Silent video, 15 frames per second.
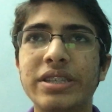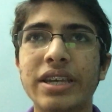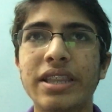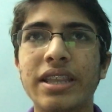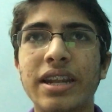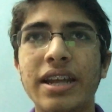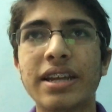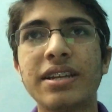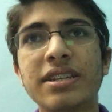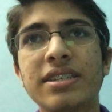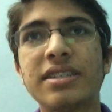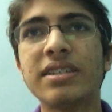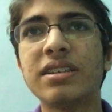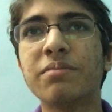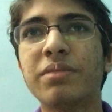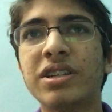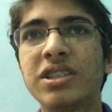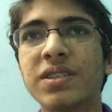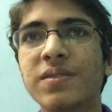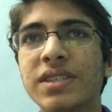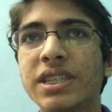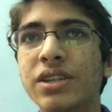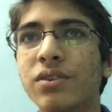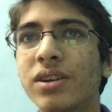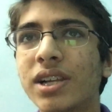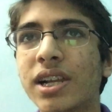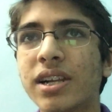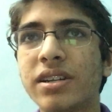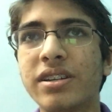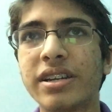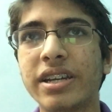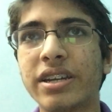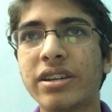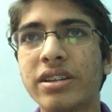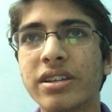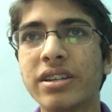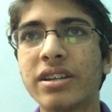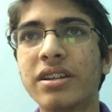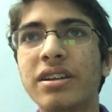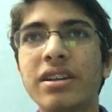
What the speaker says: And then I just did a bunch of COLL trainer,